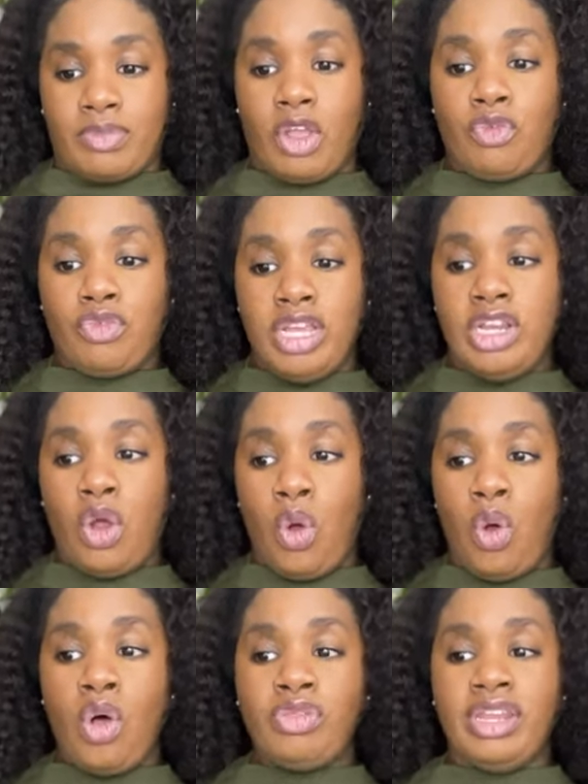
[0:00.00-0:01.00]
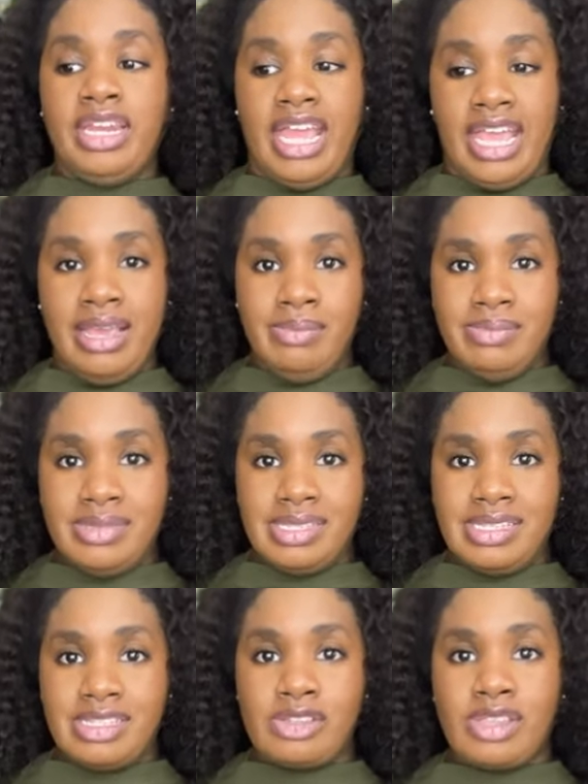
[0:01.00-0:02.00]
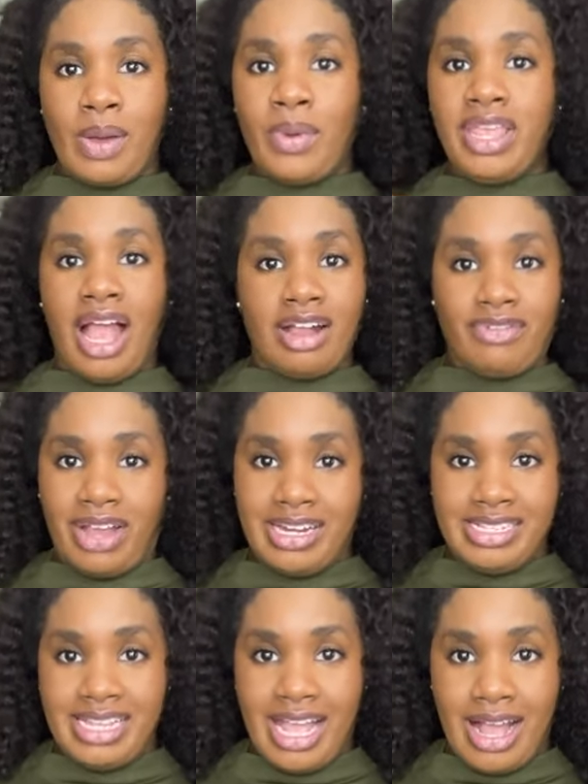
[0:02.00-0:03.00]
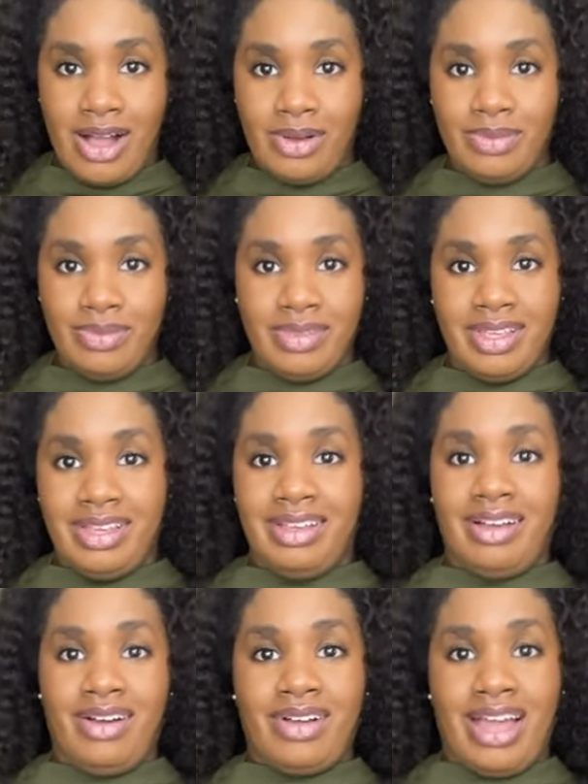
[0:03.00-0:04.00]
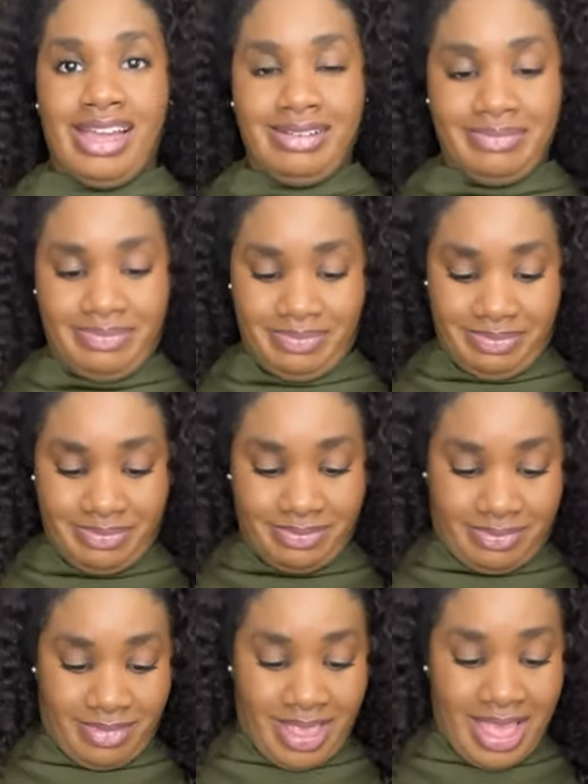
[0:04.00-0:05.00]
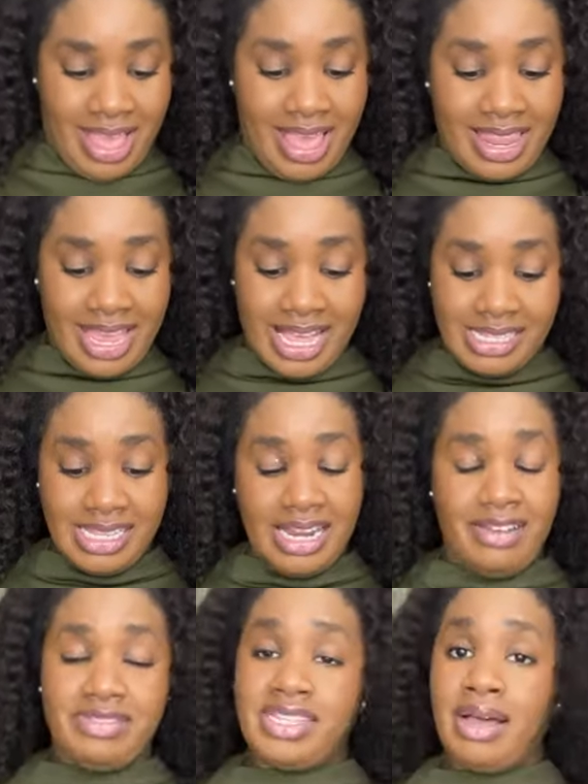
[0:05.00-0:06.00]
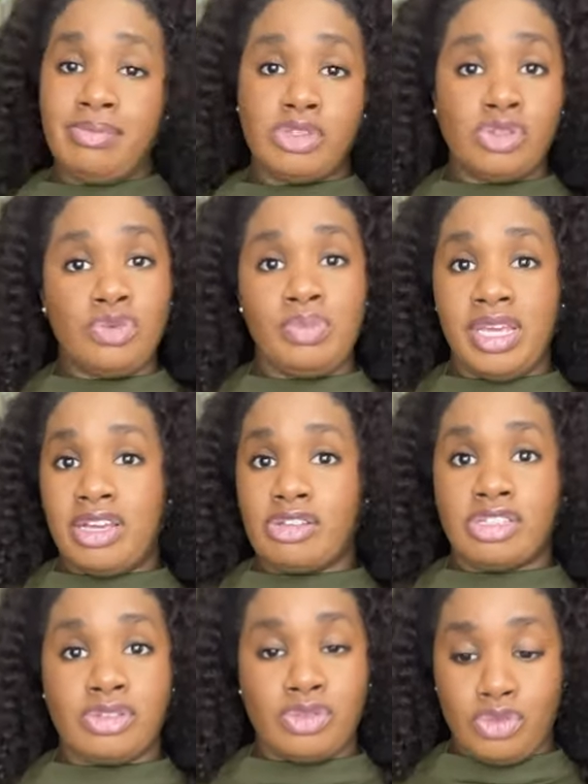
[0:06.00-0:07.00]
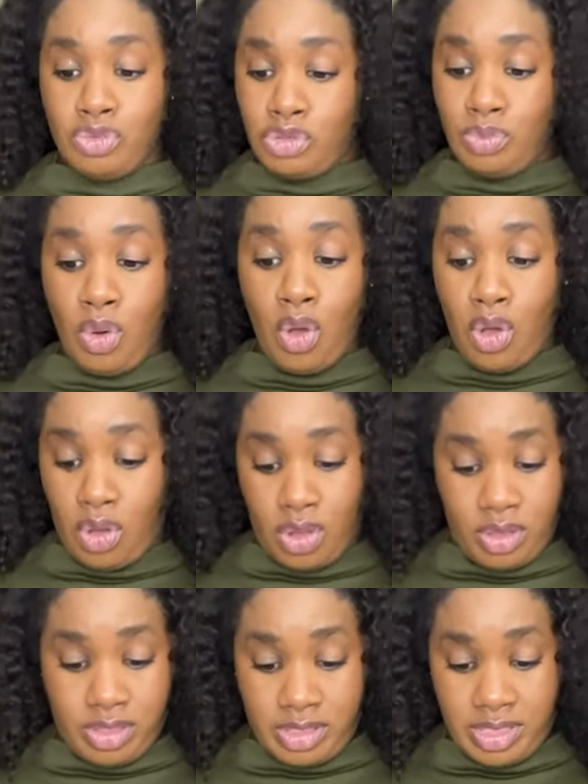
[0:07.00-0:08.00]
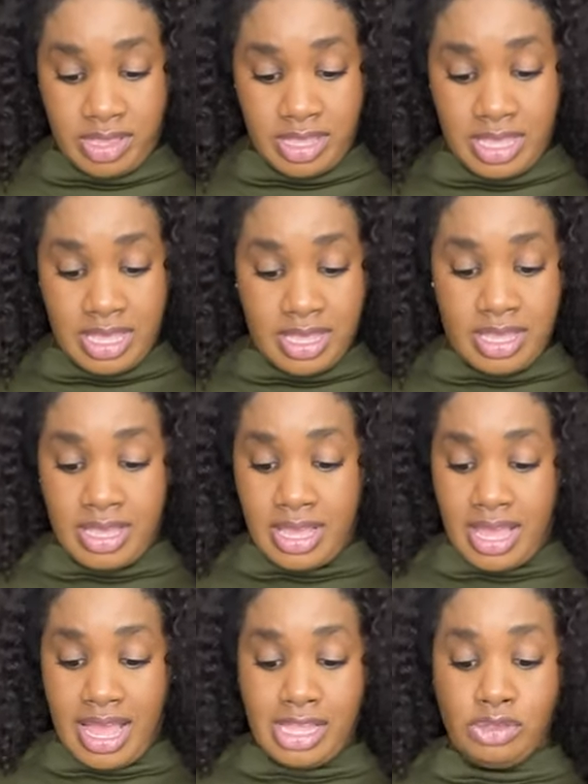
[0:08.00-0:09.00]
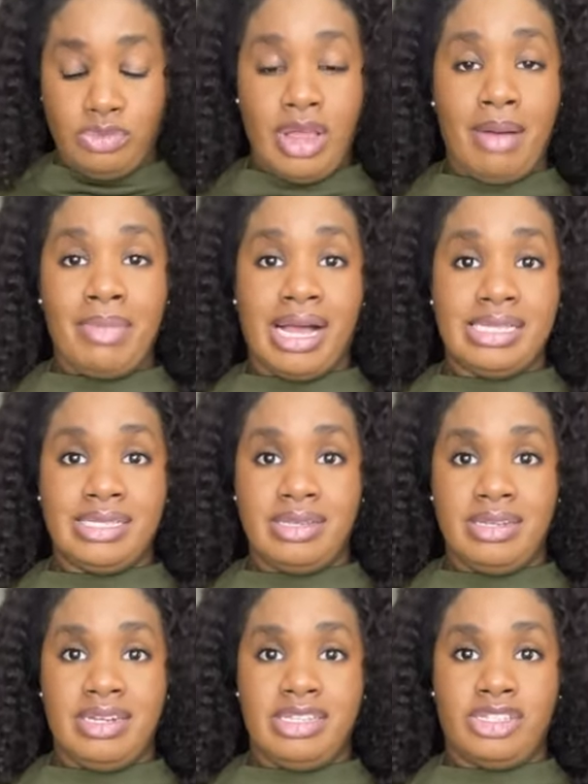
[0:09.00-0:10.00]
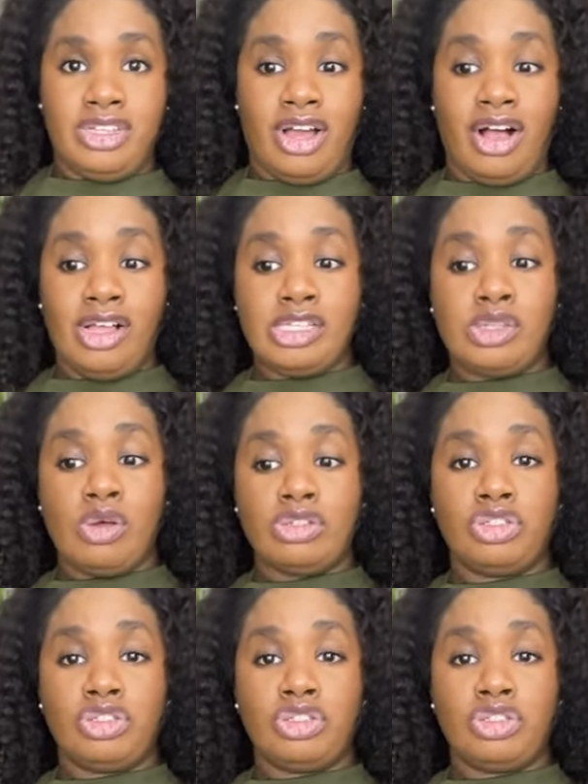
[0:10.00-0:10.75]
read all the names so that way y'all can write it down. Okay? Like I said, if something's too big or too small, I do not mind sending it to y'all. As long as